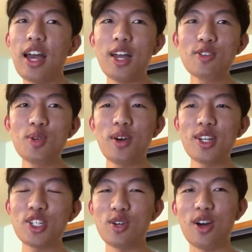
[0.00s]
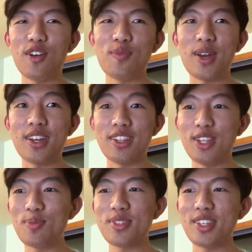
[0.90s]
I also want to show off my
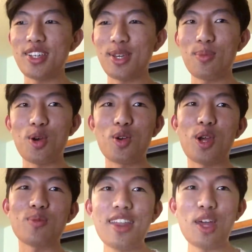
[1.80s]
lip syncing programs